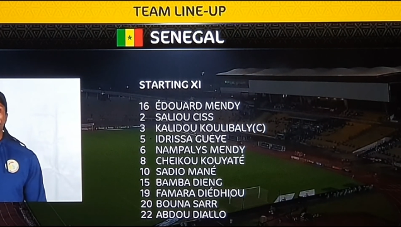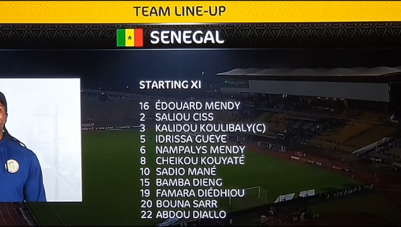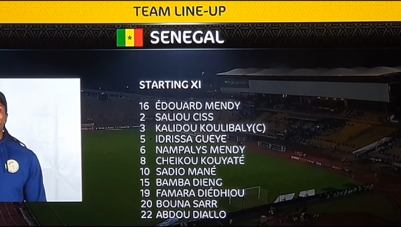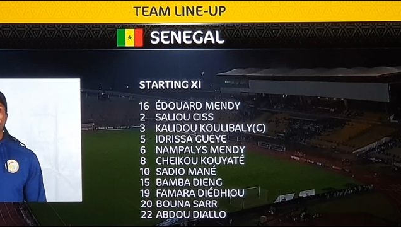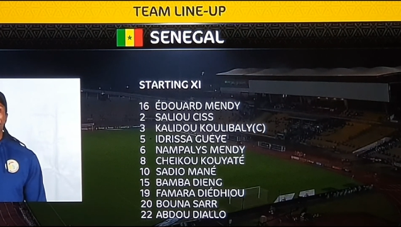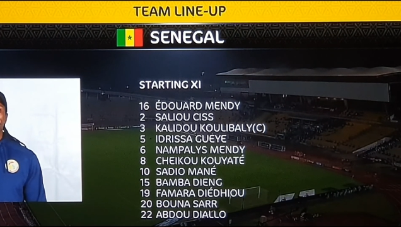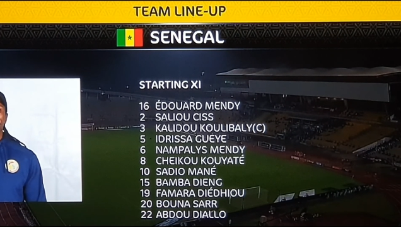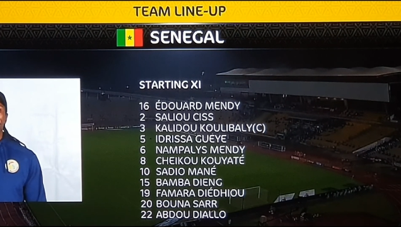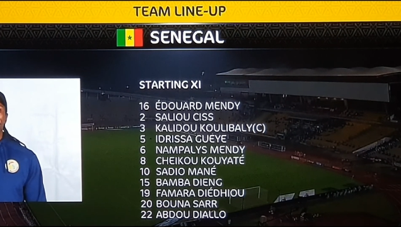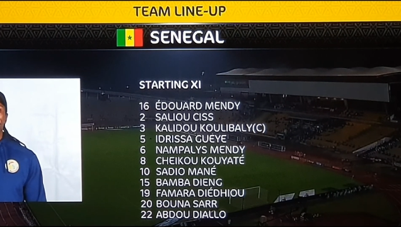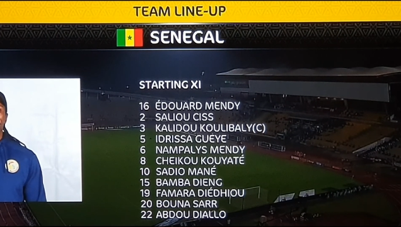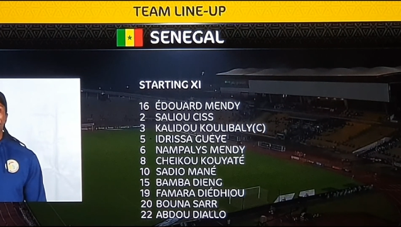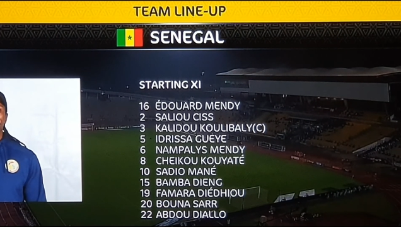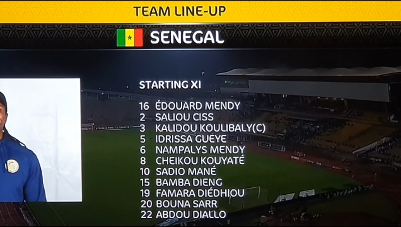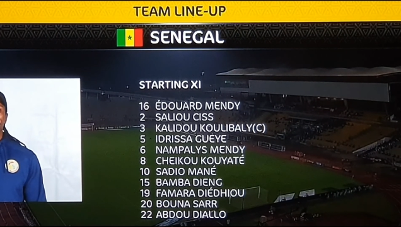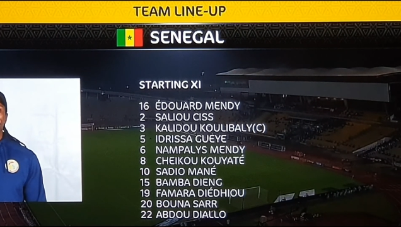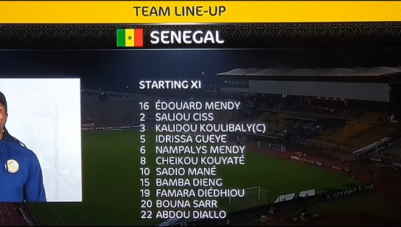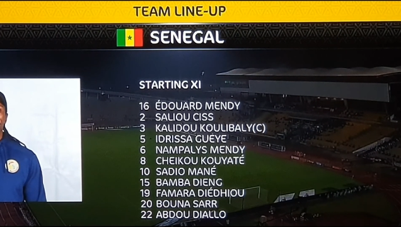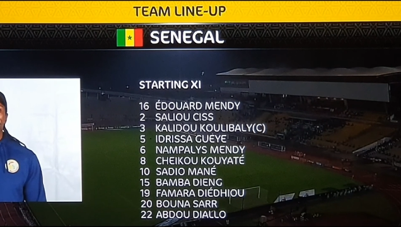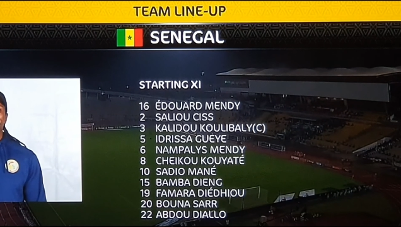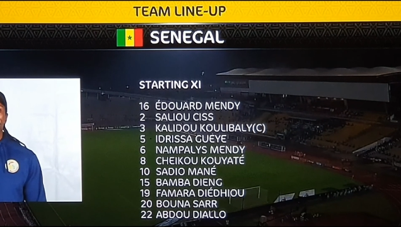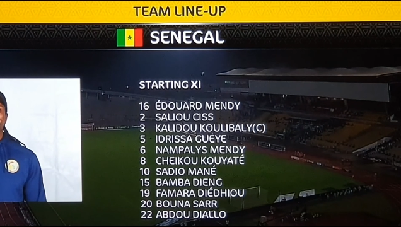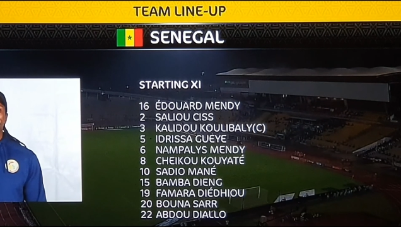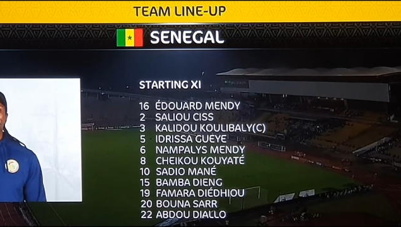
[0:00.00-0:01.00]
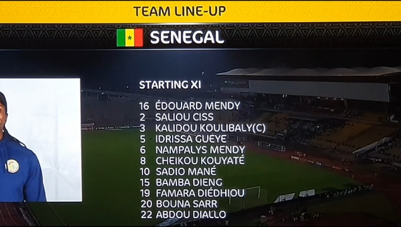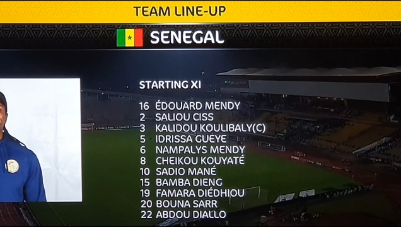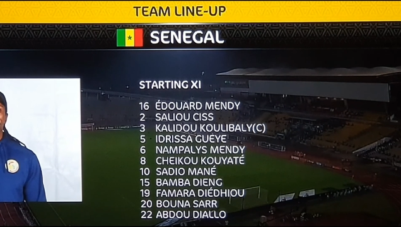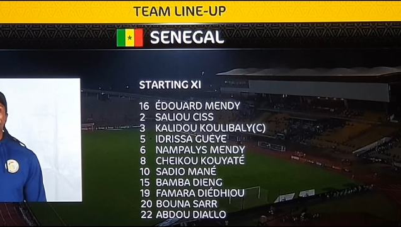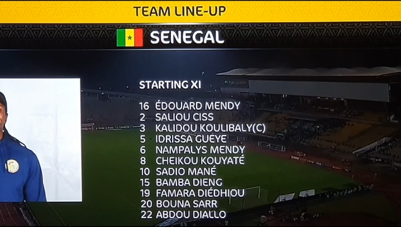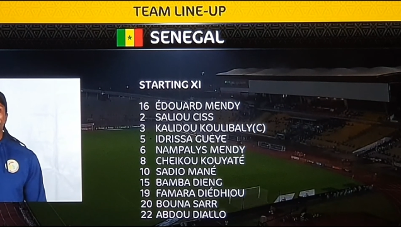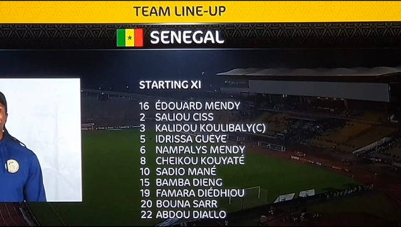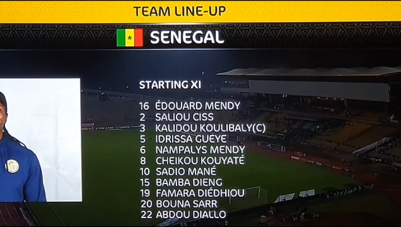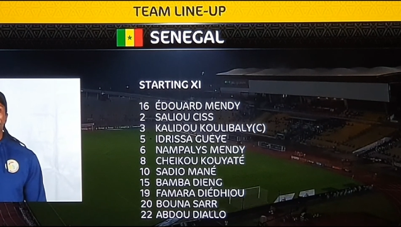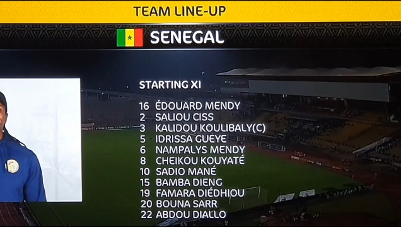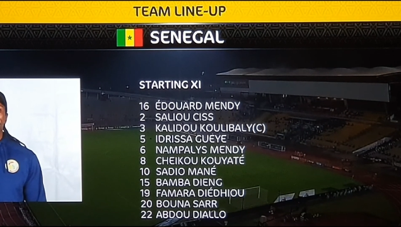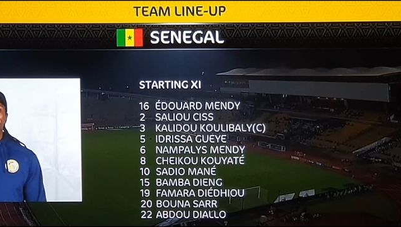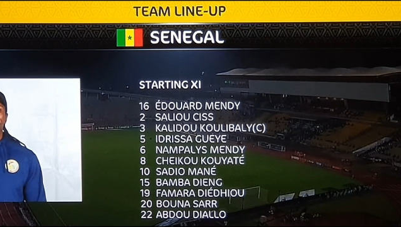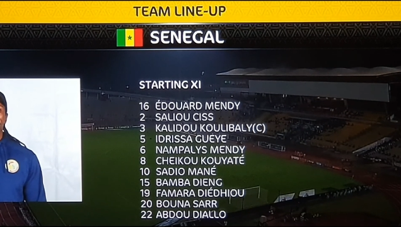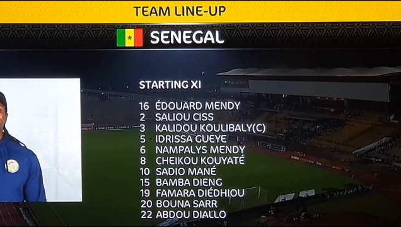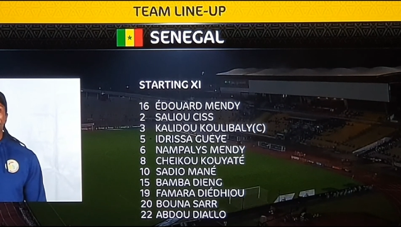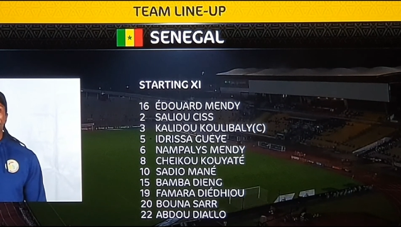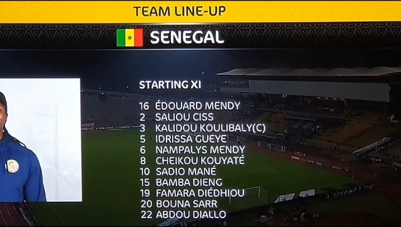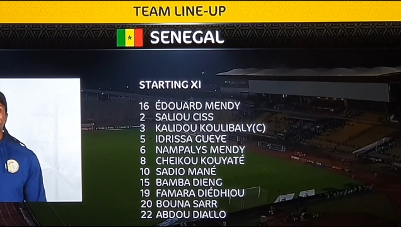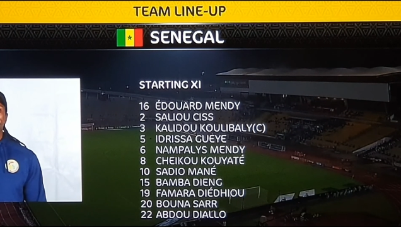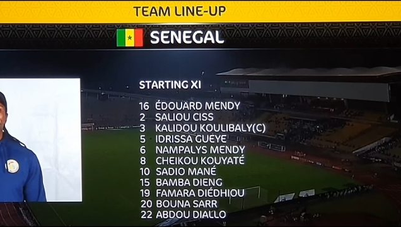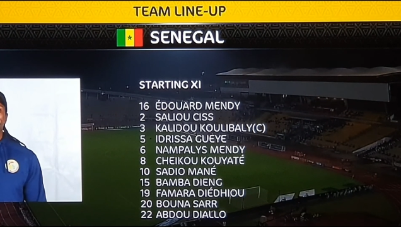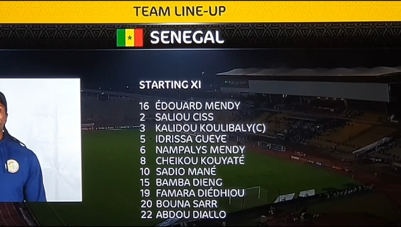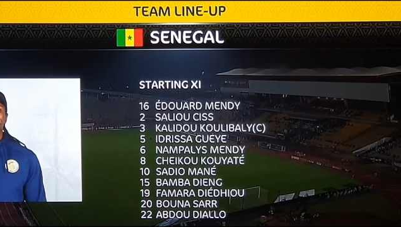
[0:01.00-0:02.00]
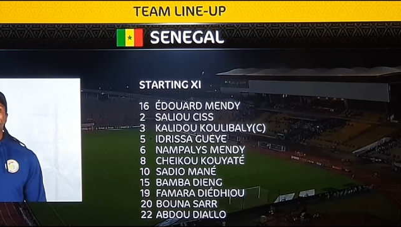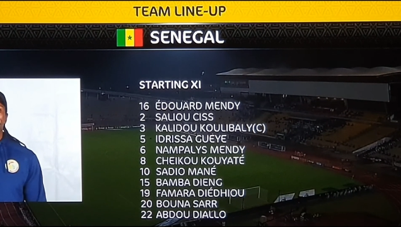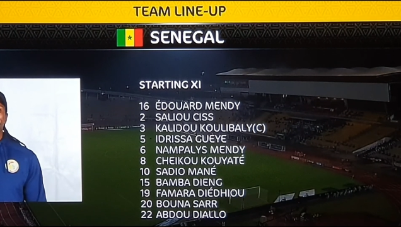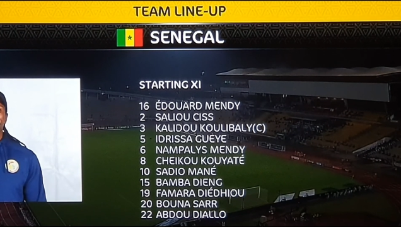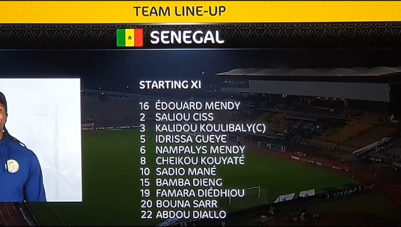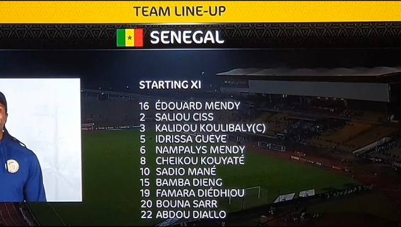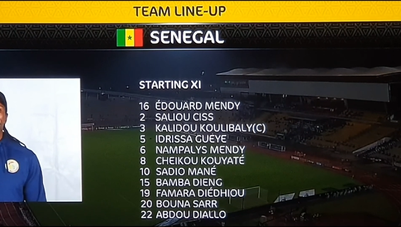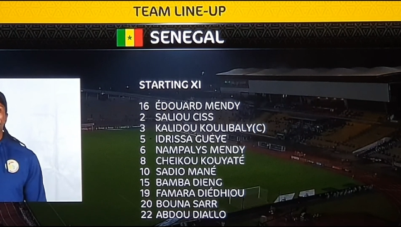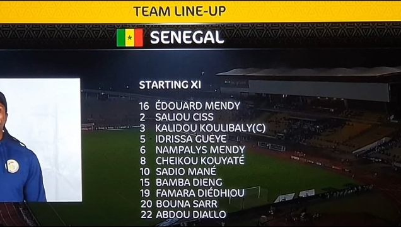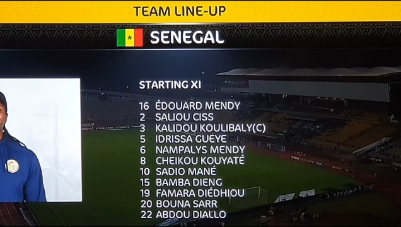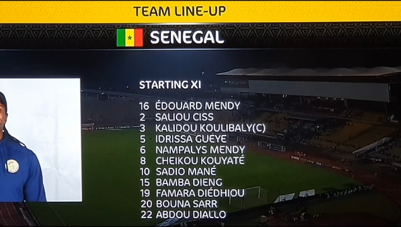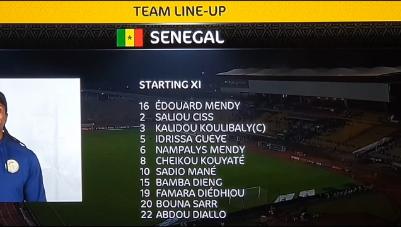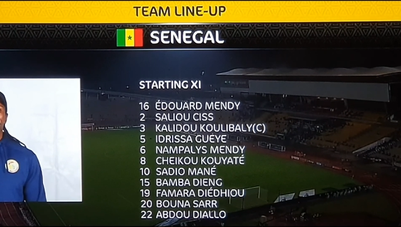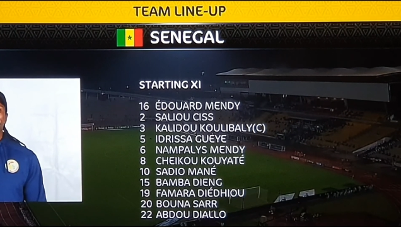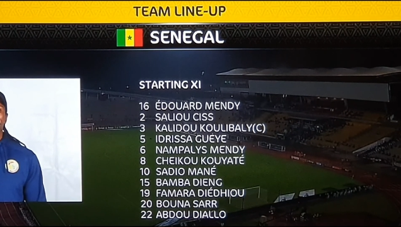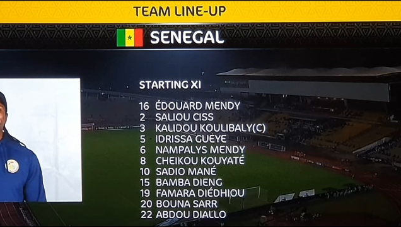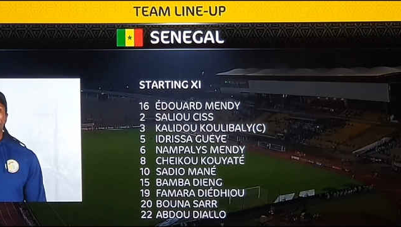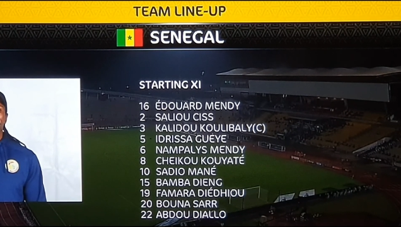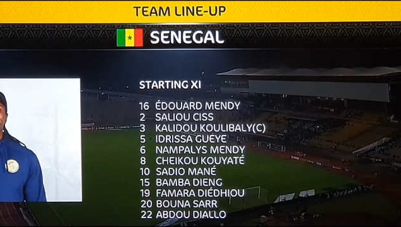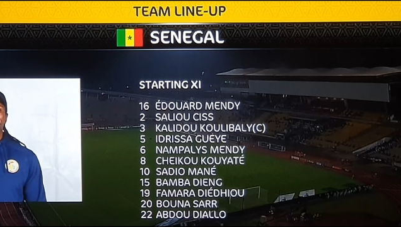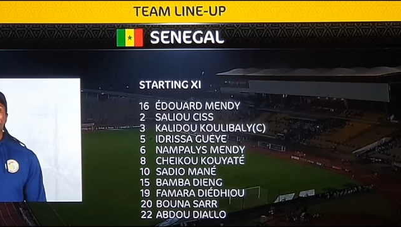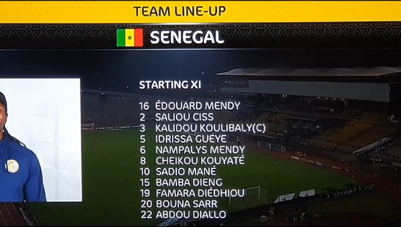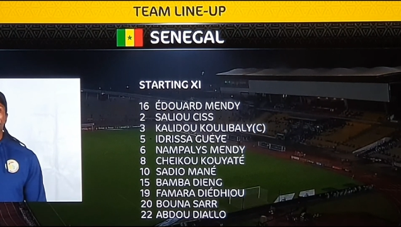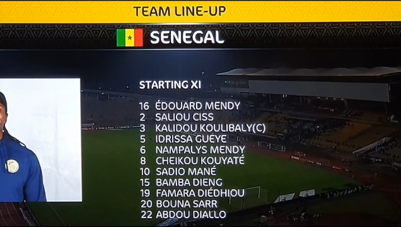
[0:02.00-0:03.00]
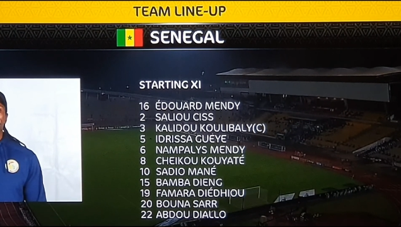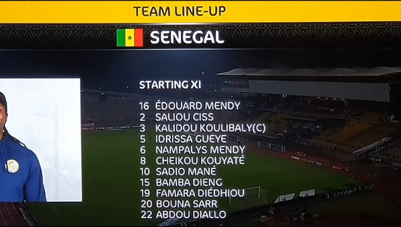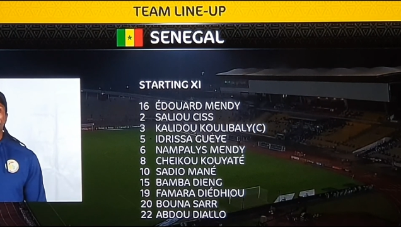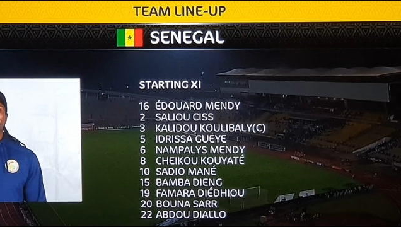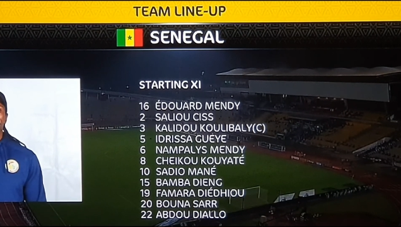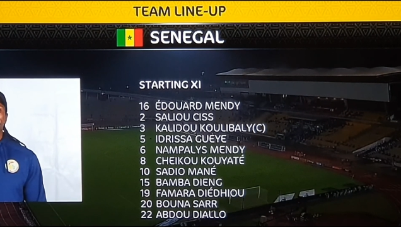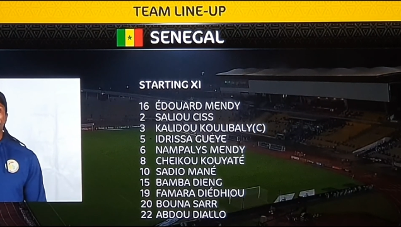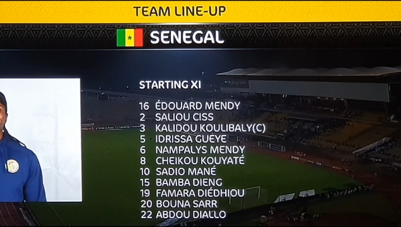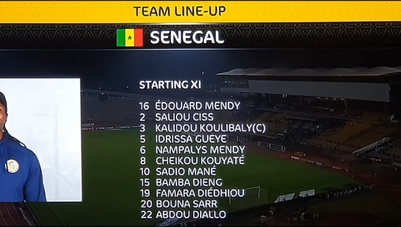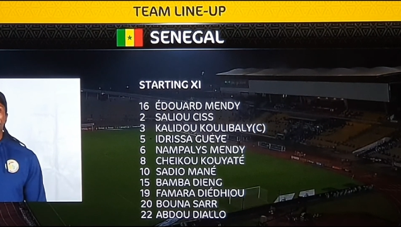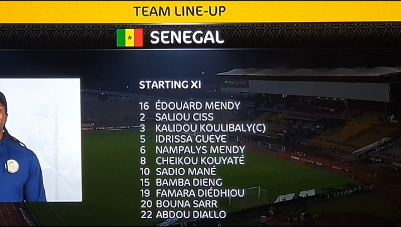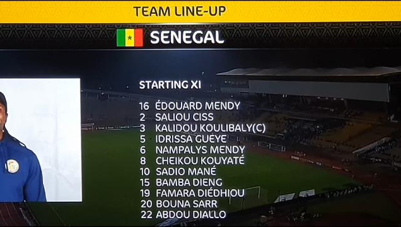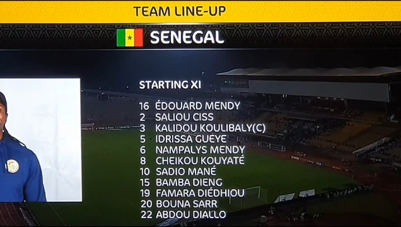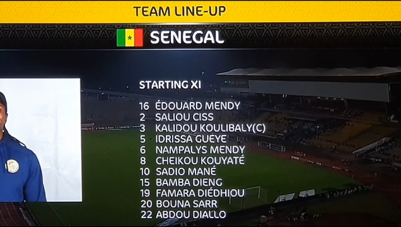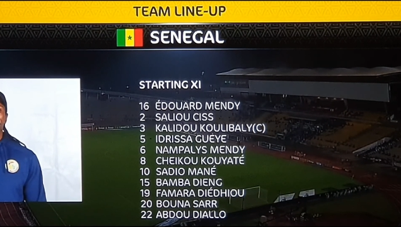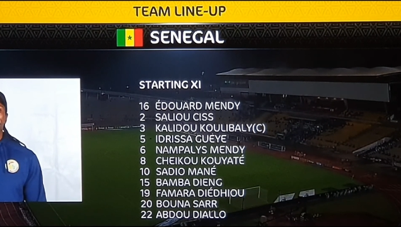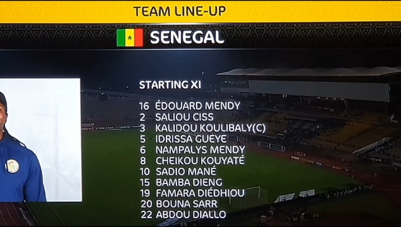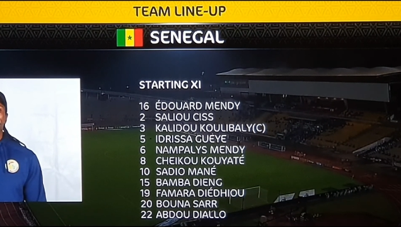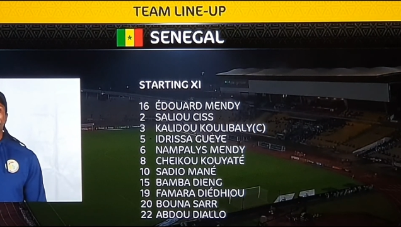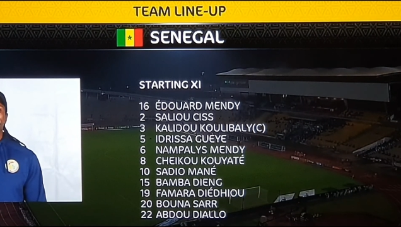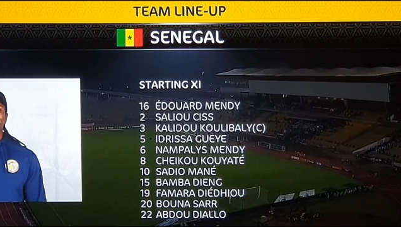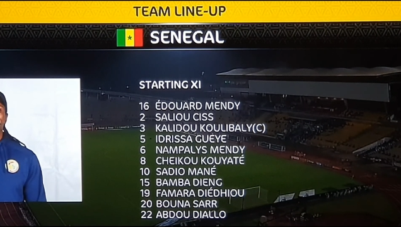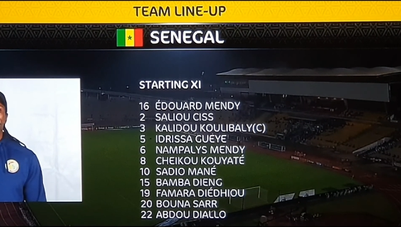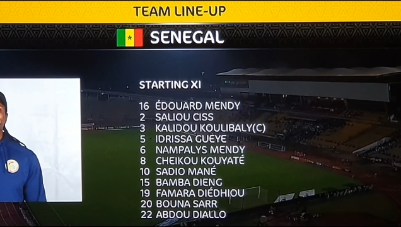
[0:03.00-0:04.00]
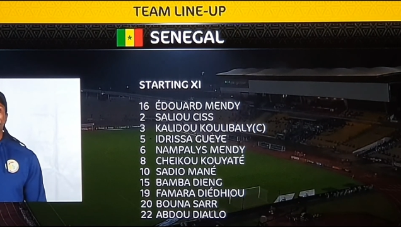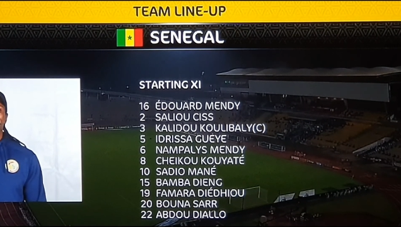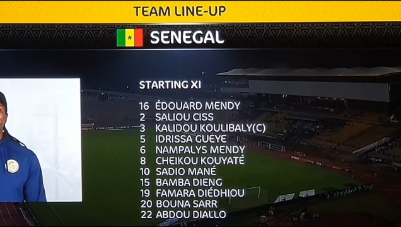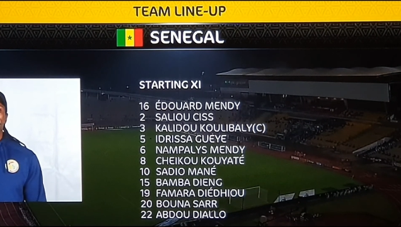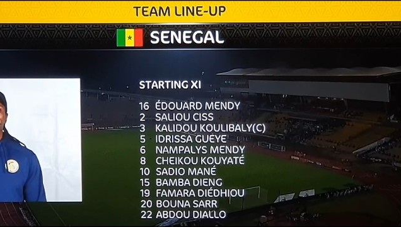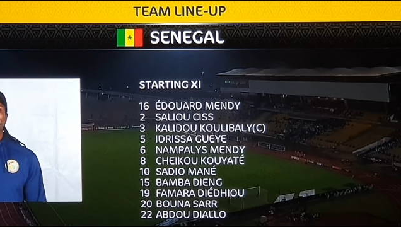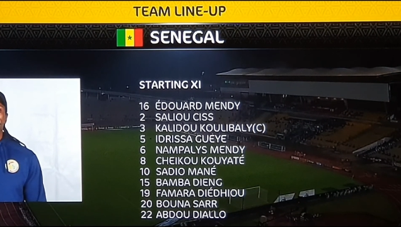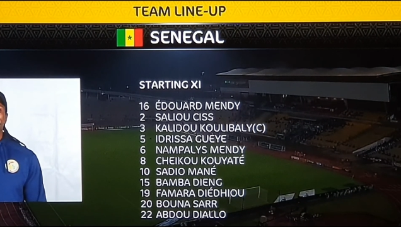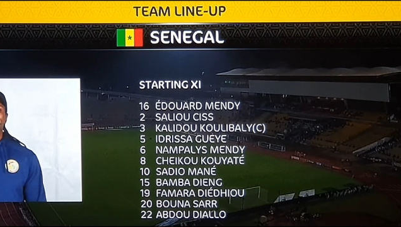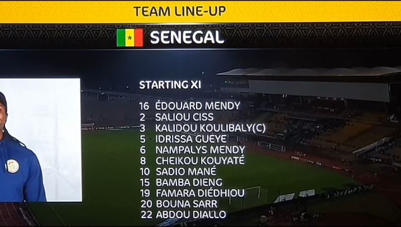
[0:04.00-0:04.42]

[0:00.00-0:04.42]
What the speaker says: [unreadable: no face in view]